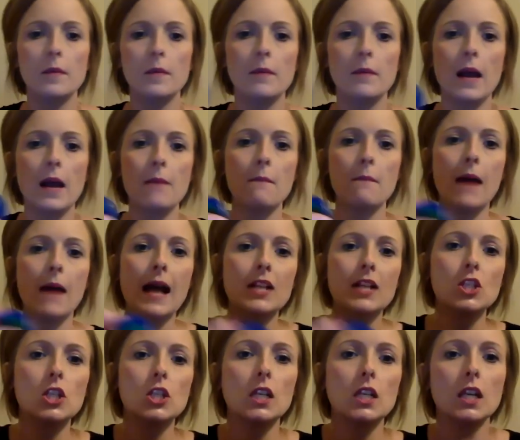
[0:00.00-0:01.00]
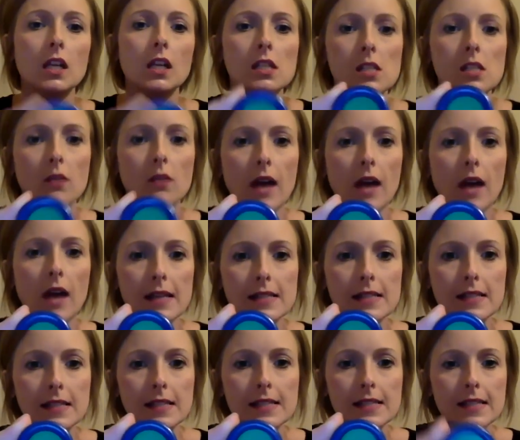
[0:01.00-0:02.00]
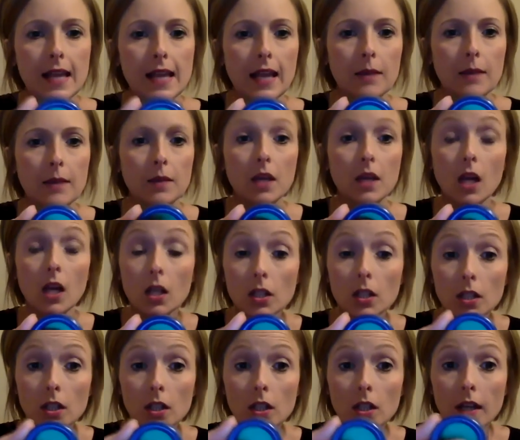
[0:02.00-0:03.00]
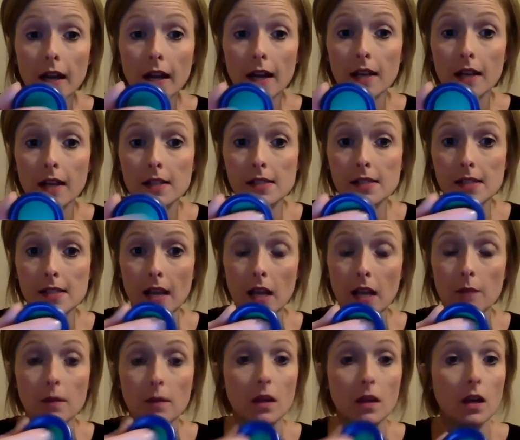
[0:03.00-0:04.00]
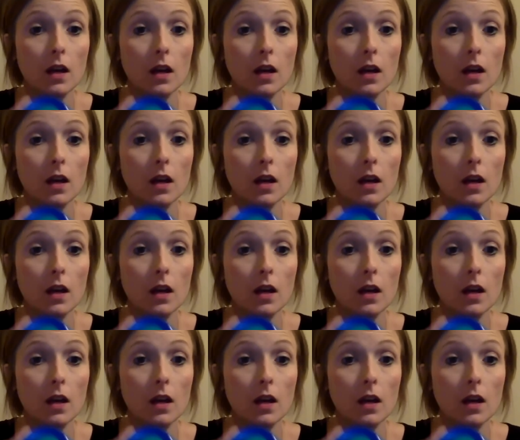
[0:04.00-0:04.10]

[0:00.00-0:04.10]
by matching. So it has the same color and same